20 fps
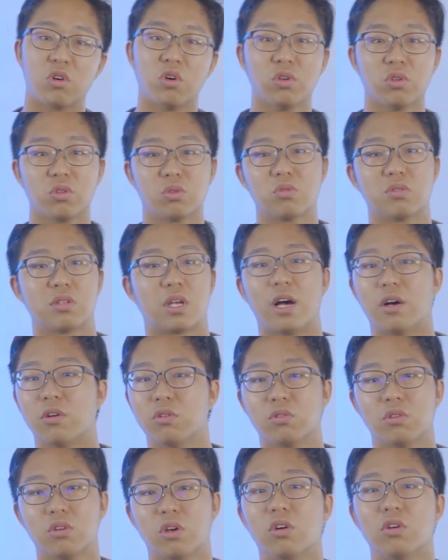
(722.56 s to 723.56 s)
God knows how
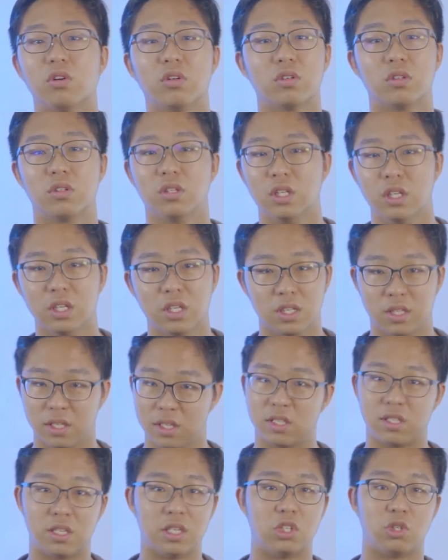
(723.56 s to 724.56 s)
long
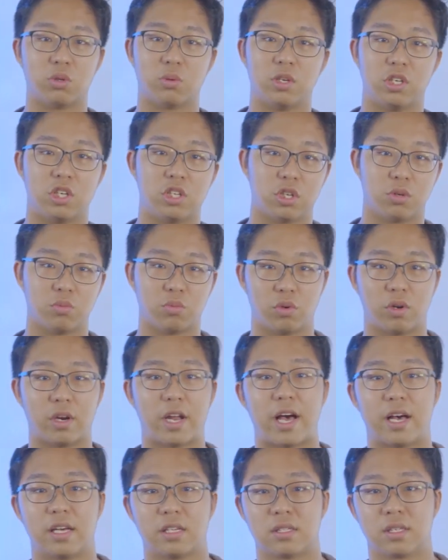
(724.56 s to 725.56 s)
this situation will
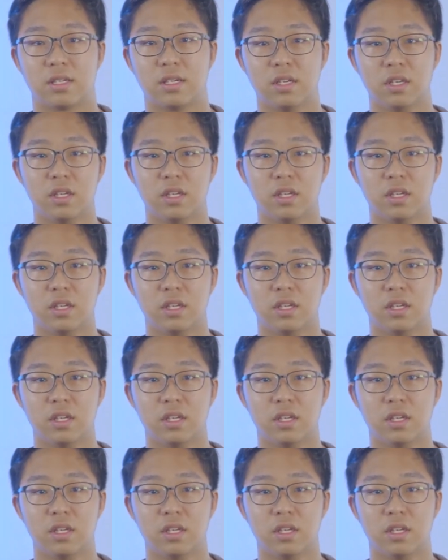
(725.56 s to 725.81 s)
last.